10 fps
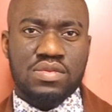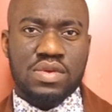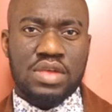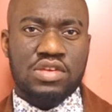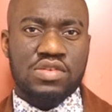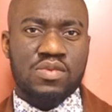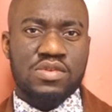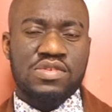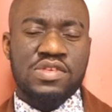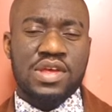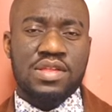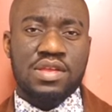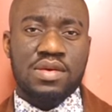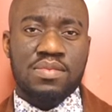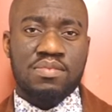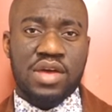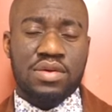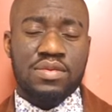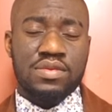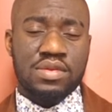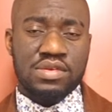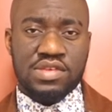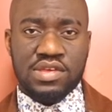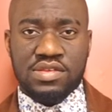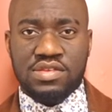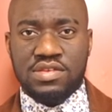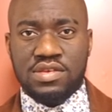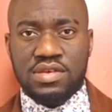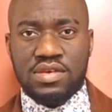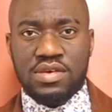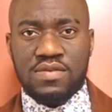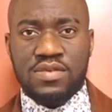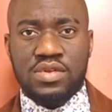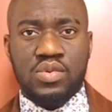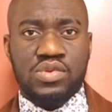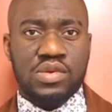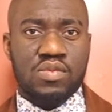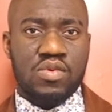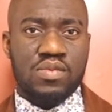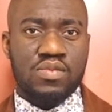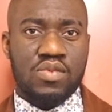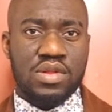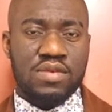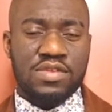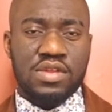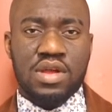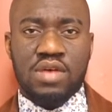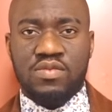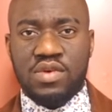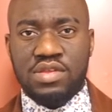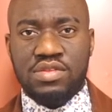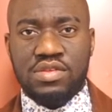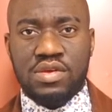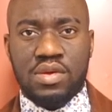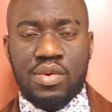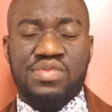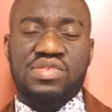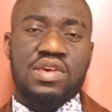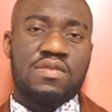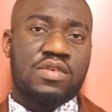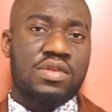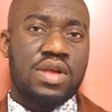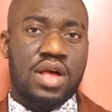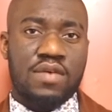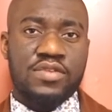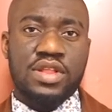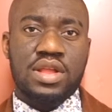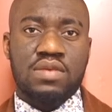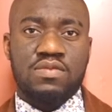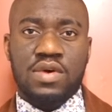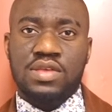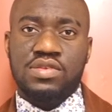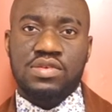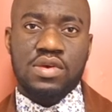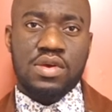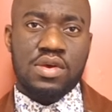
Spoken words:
I just want to send them my condolences for losing one of the loved ones, or several of the loved ones.